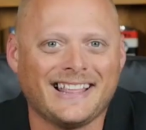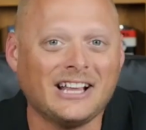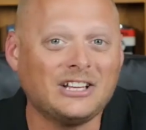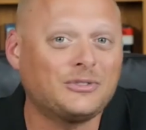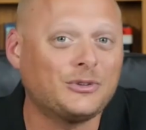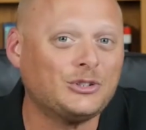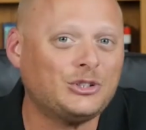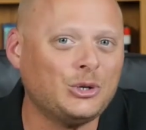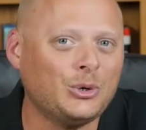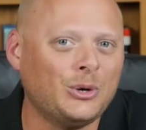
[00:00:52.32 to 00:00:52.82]

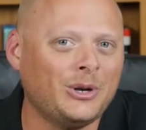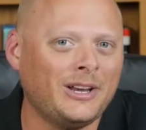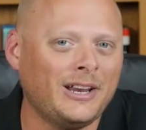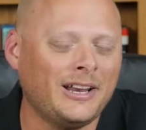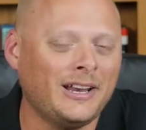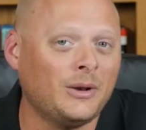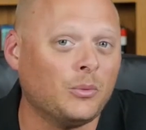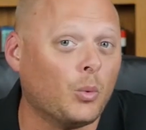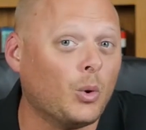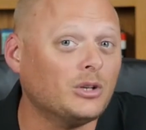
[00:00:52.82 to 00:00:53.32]
Thanks for tuning
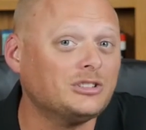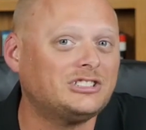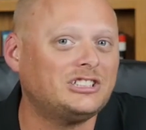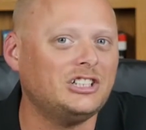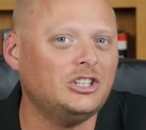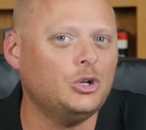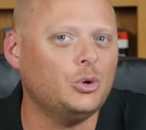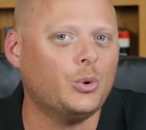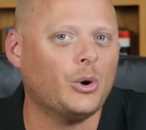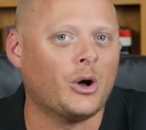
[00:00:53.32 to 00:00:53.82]
in, and we'll
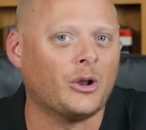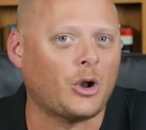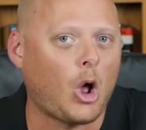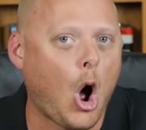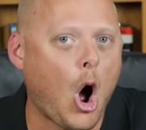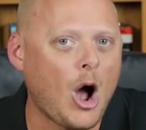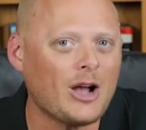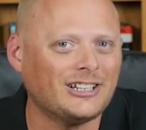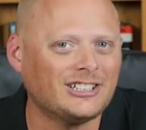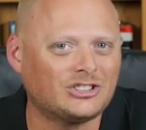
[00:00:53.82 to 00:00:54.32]
see you on
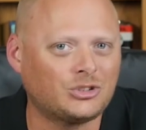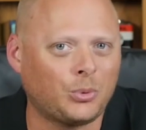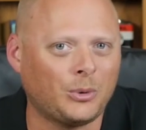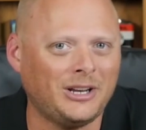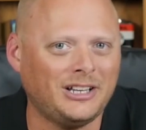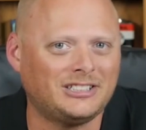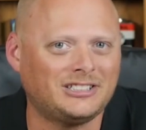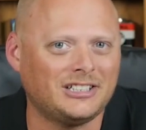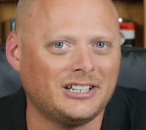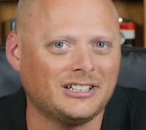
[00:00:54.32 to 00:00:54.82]
August
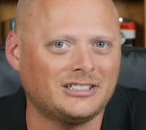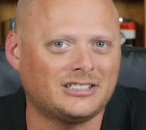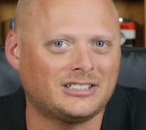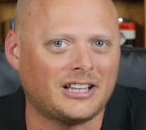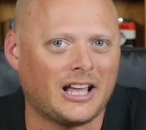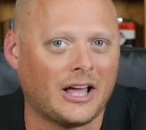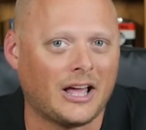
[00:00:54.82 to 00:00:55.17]
twenty-sixth